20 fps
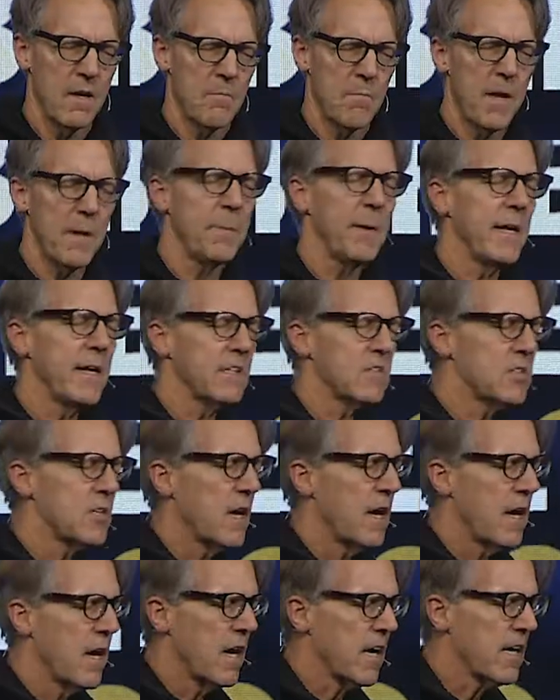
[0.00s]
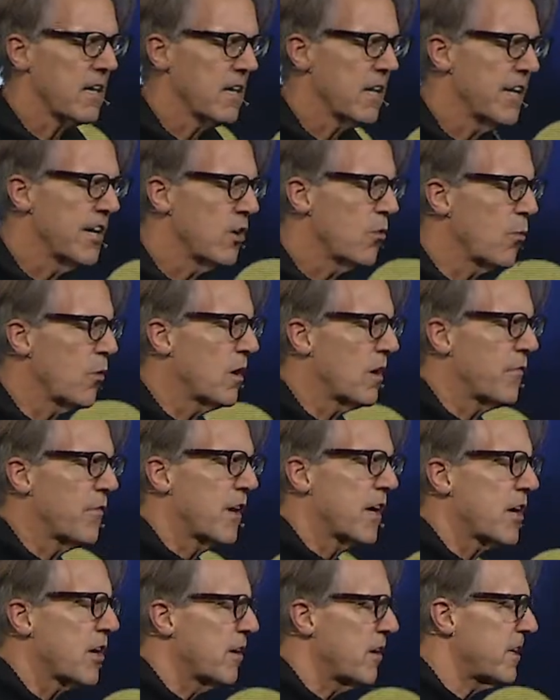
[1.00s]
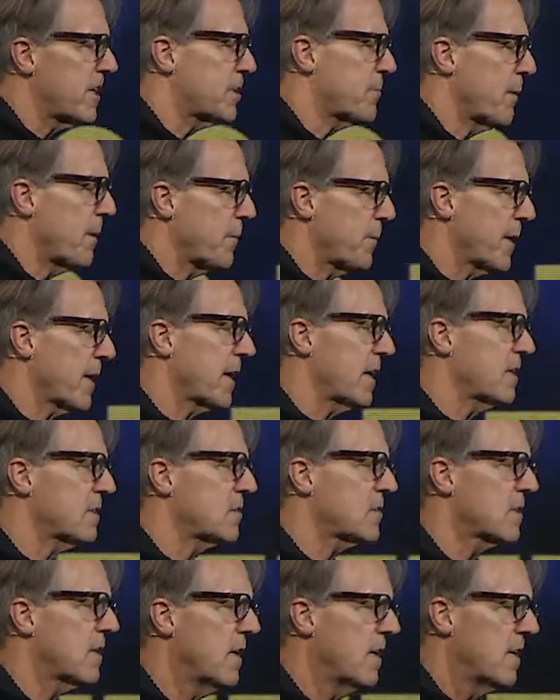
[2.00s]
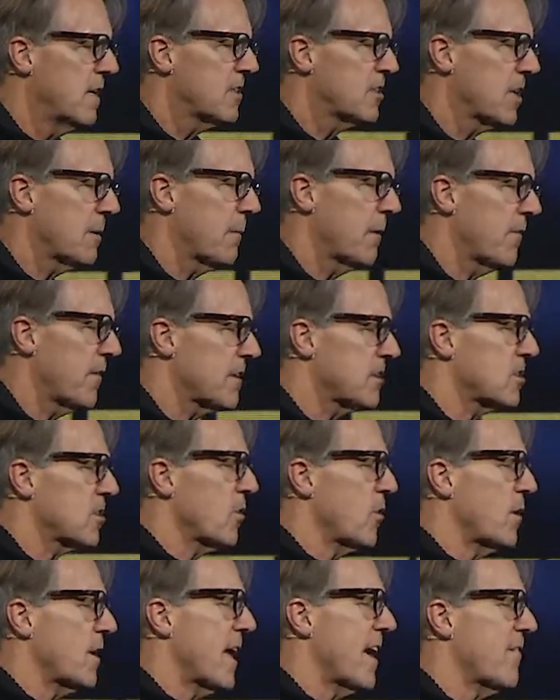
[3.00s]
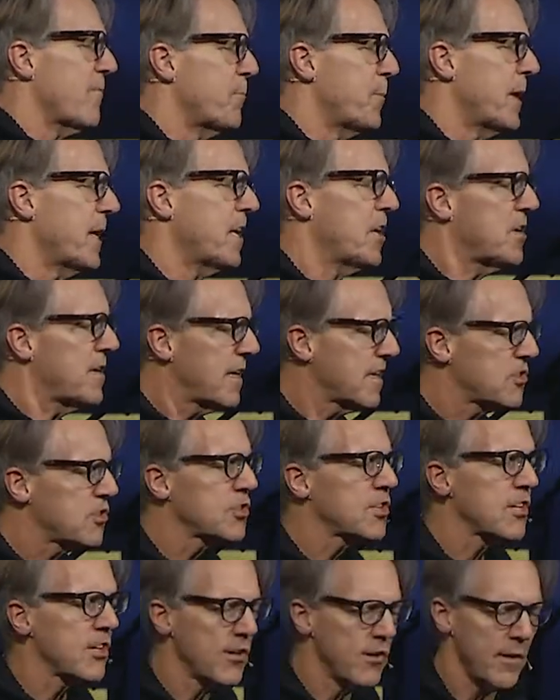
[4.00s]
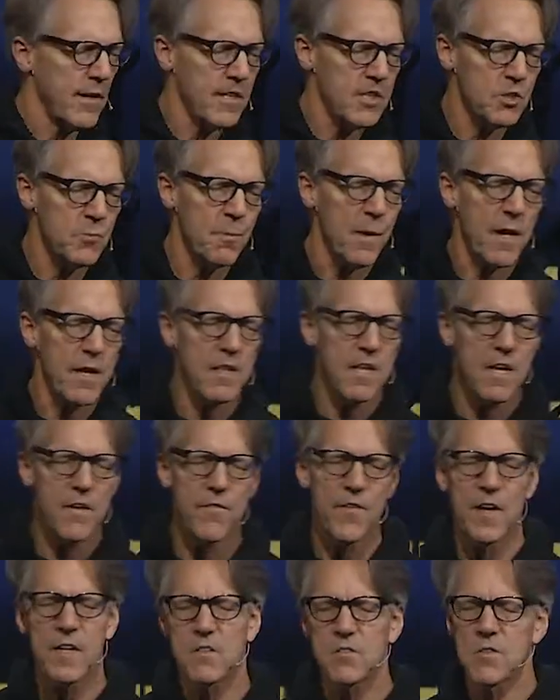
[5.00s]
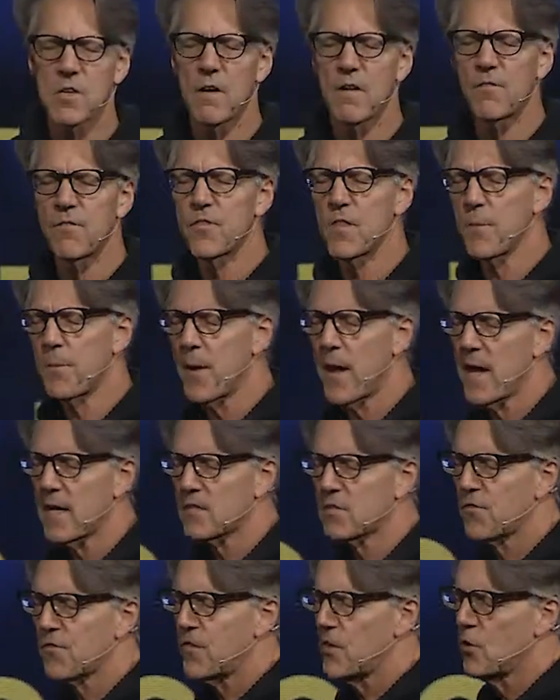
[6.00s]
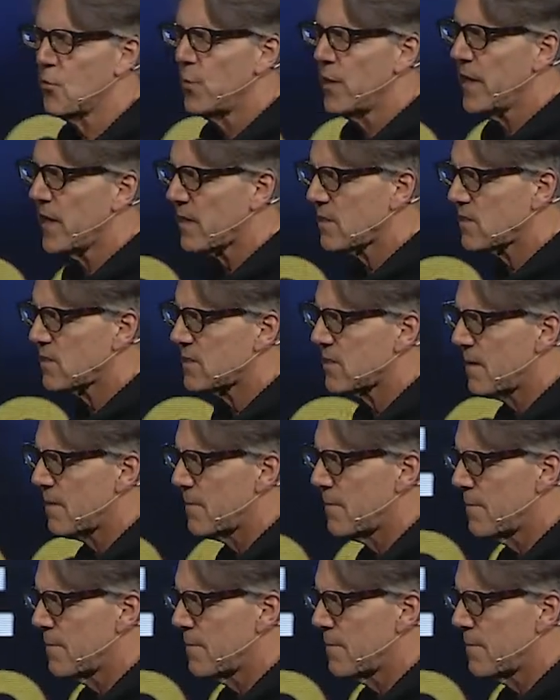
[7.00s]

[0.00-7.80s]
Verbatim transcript: Maybe it's a, a clear word of encouragement because some of us, Lord, have been discouraged by the events of the past few weeks.